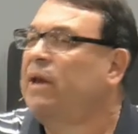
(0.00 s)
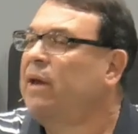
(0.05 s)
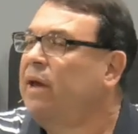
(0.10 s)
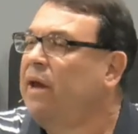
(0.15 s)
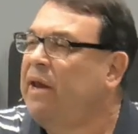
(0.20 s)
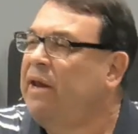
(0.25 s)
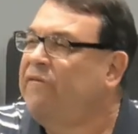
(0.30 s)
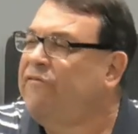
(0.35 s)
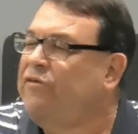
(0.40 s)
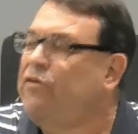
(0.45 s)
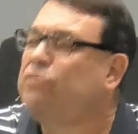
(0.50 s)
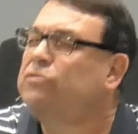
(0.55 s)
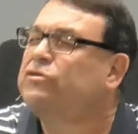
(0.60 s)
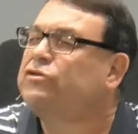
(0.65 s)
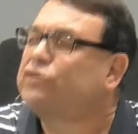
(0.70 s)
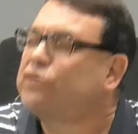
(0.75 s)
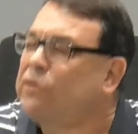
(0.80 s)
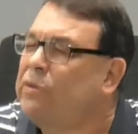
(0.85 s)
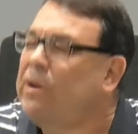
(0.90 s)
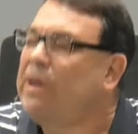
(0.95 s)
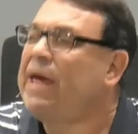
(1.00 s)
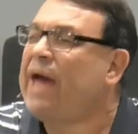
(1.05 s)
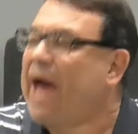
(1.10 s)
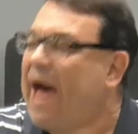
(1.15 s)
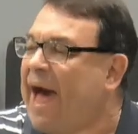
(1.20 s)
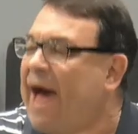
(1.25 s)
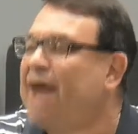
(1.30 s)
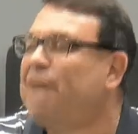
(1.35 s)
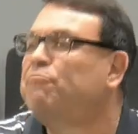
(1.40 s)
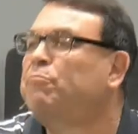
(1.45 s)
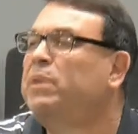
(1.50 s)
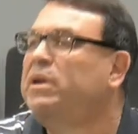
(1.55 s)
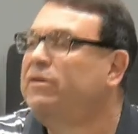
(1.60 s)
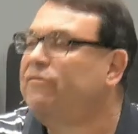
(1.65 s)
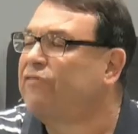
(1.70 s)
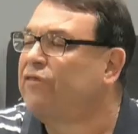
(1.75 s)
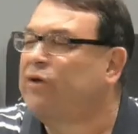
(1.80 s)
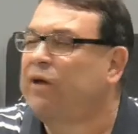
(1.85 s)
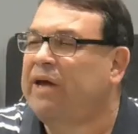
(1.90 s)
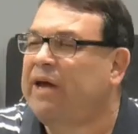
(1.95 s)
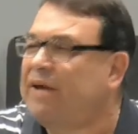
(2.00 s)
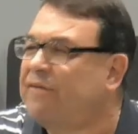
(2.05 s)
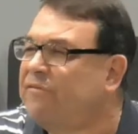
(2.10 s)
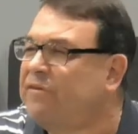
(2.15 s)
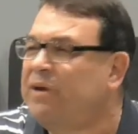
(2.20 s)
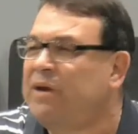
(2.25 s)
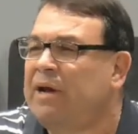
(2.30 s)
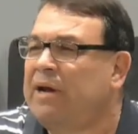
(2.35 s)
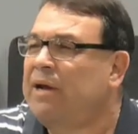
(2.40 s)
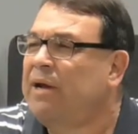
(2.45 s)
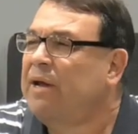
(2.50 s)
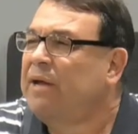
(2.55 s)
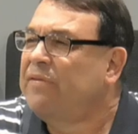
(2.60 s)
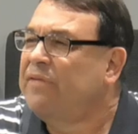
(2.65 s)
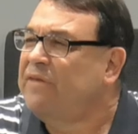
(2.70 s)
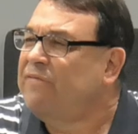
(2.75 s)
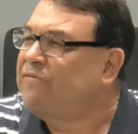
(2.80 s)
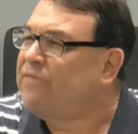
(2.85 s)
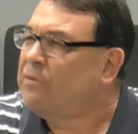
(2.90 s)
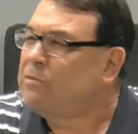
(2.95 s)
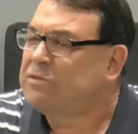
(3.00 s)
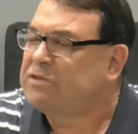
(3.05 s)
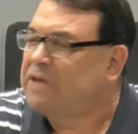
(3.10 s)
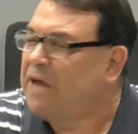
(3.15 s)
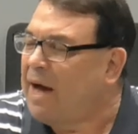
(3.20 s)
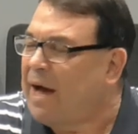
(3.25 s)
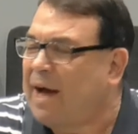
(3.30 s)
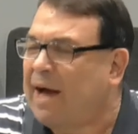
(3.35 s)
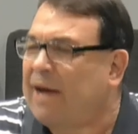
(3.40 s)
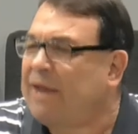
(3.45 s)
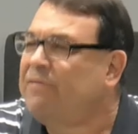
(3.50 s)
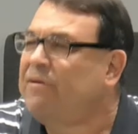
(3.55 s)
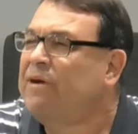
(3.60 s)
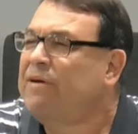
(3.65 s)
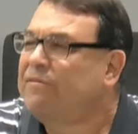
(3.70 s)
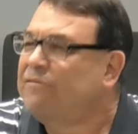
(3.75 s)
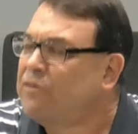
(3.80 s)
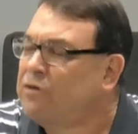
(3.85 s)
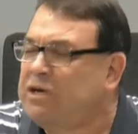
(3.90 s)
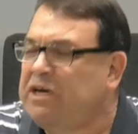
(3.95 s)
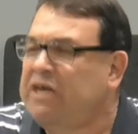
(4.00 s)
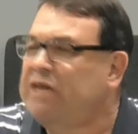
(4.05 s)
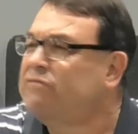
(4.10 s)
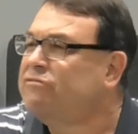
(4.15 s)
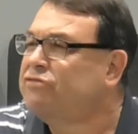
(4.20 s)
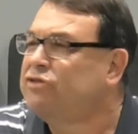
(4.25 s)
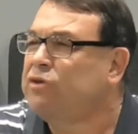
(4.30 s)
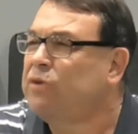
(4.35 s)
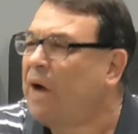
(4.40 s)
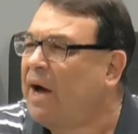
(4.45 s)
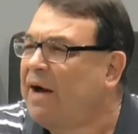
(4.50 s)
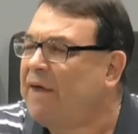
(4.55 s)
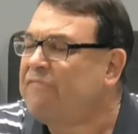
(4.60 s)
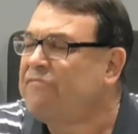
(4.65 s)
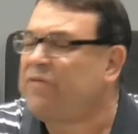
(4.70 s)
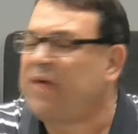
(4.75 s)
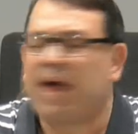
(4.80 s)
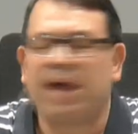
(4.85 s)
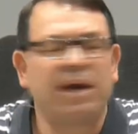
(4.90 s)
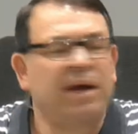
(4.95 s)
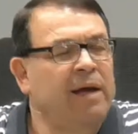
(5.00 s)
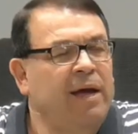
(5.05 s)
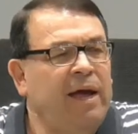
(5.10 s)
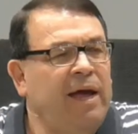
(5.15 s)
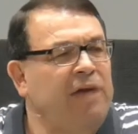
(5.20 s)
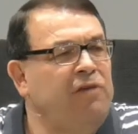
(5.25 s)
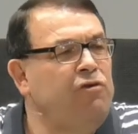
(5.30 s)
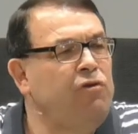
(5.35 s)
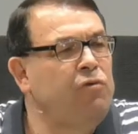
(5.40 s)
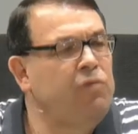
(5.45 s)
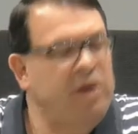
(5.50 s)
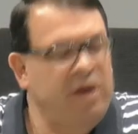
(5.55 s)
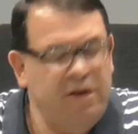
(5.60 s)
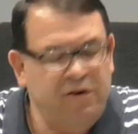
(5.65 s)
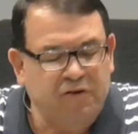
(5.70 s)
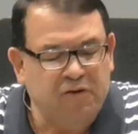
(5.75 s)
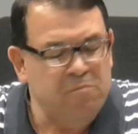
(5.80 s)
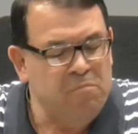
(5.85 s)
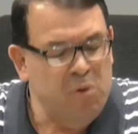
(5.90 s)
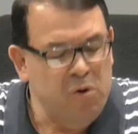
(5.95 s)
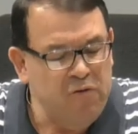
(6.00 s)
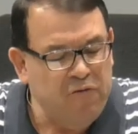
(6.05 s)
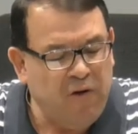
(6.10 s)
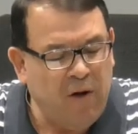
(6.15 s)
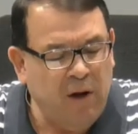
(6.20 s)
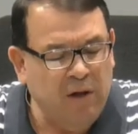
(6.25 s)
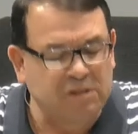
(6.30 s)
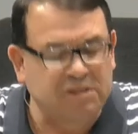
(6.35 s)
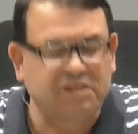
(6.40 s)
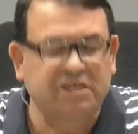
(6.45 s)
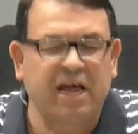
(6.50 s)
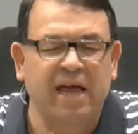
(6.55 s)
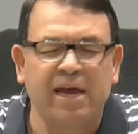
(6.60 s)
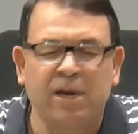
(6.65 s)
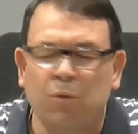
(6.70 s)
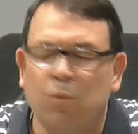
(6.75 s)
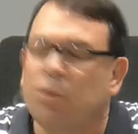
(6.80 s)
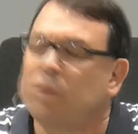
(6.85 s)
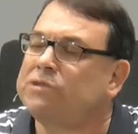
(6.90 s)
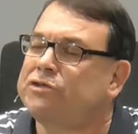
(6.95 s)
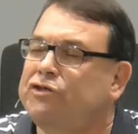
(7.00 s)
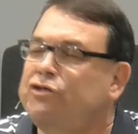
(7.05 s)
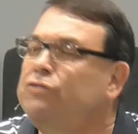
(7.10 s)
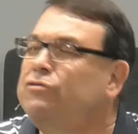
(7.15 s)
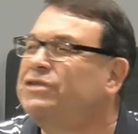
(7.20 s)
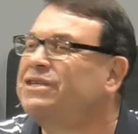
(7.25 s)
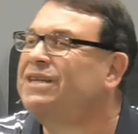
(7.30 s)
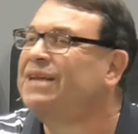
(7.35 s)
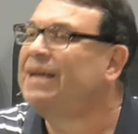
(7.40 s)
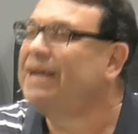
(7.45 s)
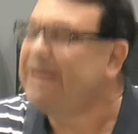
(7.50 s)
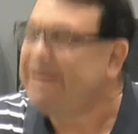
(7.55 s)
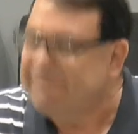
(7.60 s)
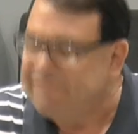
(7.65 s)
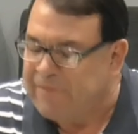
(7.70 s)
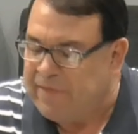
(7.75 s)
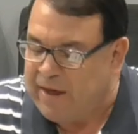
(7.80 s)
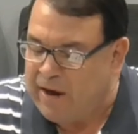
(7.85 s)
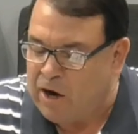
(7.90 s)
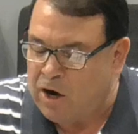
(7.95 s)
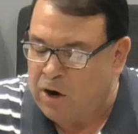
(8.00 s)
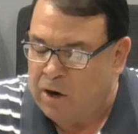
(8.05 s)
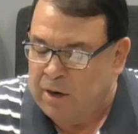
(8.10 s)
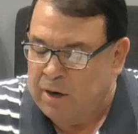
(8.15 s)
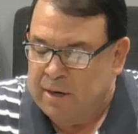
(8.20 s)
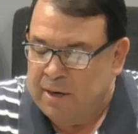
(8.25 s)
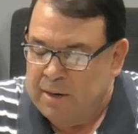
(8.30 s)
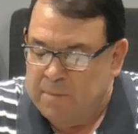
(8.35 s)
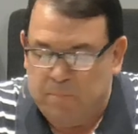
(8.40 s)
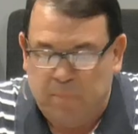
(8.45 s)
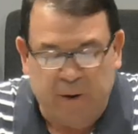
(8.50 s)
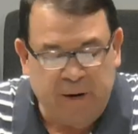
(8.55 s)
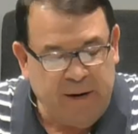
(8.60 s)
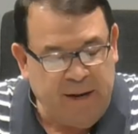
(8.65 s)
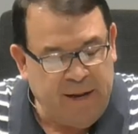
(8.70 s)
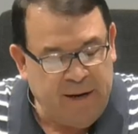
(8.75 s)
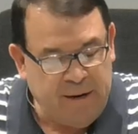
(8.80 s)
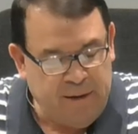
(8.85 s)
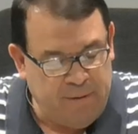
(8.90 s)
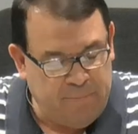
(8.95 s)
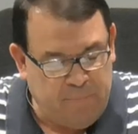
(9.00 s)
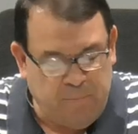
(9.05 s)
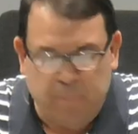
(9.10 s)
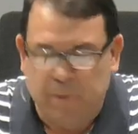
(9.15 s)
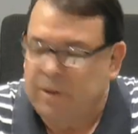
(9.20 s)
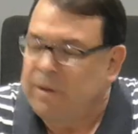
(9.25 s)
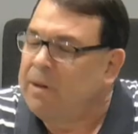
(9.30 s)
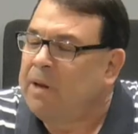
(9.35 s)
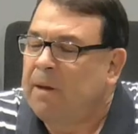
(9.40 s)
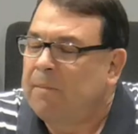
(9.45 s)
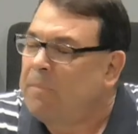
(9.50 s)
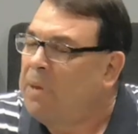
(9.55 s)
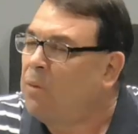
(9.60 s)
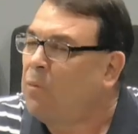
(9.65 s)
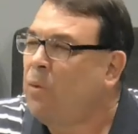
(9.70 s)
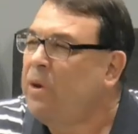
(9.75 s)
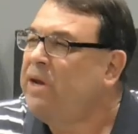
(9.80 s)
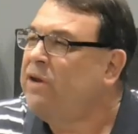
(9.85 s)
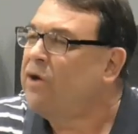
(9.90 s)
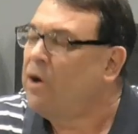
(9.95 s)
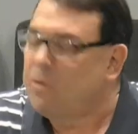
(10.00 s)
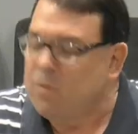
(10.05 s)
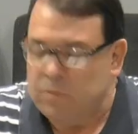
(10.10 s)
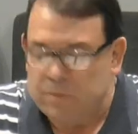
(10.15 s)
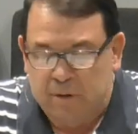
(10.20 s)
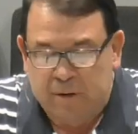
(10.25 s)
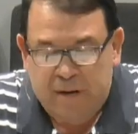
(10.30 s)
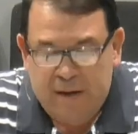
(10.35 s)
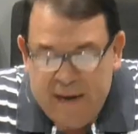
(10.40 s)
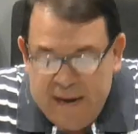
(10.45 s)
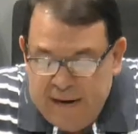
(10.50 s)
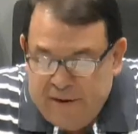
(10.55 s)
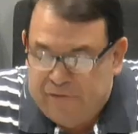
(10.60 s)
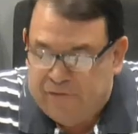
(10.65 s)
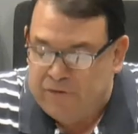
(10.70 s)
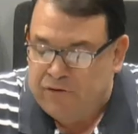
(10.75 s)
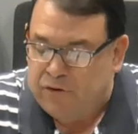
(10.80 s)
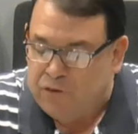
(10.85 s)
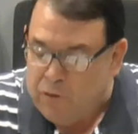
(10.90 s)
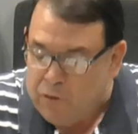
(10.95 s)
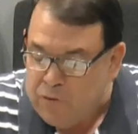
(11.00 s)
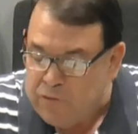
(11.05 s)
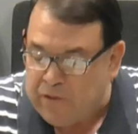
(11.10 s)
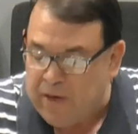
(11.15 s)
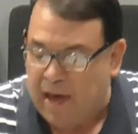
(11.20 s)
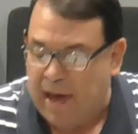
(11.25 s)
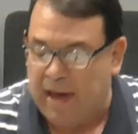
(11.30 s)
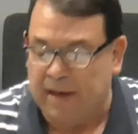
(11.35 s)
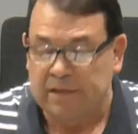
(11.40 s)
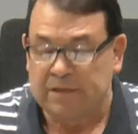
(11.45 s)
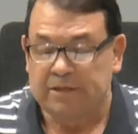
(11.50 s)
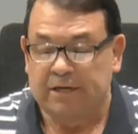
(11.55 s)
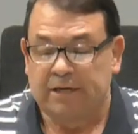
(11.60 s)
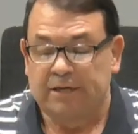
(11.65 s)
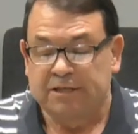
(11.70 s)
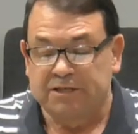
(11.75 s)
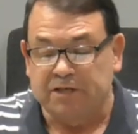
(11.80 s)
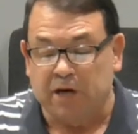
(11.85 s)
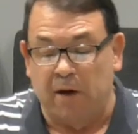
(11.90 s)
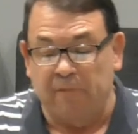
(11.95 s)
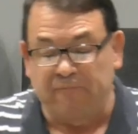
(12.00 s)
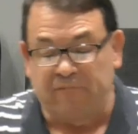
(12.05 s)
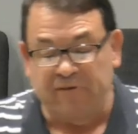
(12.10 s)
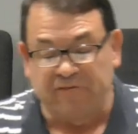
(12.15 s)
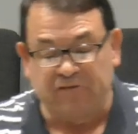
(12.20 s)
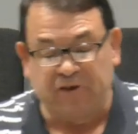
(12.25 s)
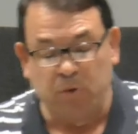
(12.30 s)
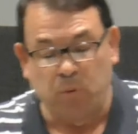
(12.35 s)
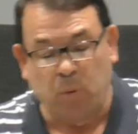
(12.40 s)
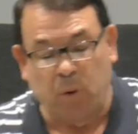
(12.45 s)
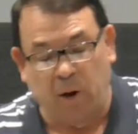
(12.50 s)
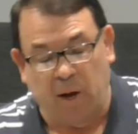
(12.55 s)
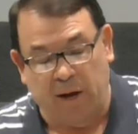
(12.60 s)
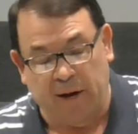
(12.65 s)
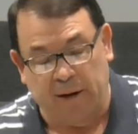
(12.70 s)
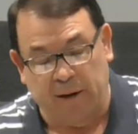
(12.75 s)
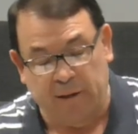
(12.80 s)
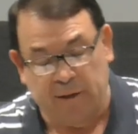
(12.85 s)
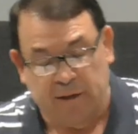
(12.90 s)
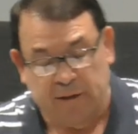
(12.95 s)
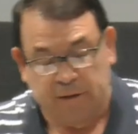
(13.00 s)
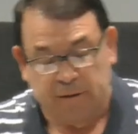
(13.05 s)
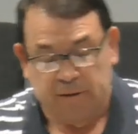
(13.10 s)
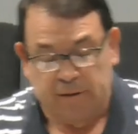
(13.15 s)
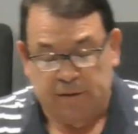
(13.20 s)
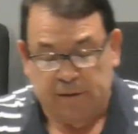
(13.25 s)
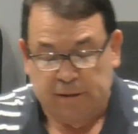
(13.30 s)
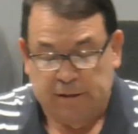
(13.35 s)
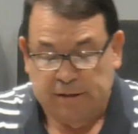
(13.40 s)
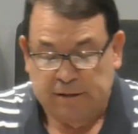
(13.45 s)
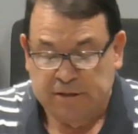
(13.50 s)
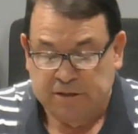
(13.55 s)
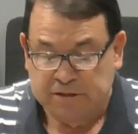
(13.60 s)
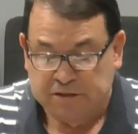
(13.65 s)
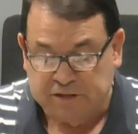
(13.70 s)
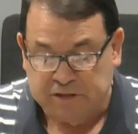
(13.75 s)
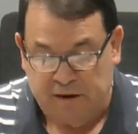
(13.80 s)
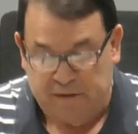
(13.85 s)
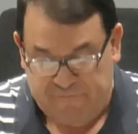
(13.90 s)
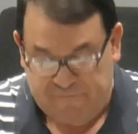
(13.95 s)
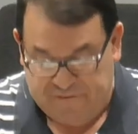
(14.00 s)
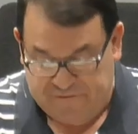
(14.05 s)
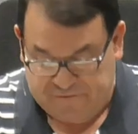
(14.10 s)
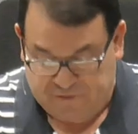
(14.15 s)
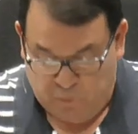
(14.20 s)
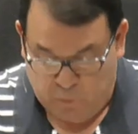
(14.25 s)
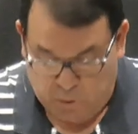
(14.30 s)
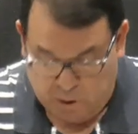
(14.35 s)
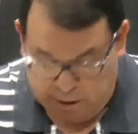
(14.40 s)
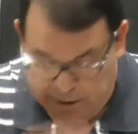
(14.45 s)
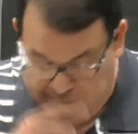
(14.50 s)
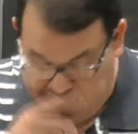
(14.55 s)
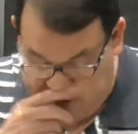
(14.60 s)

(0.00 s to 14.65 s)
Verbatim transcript: And if you truly have been forgiven, then, folks, God forgives you of that, and you need to move on. Satan wants you to live there, but we don't need to do that. Psalm 51. Psalm 51.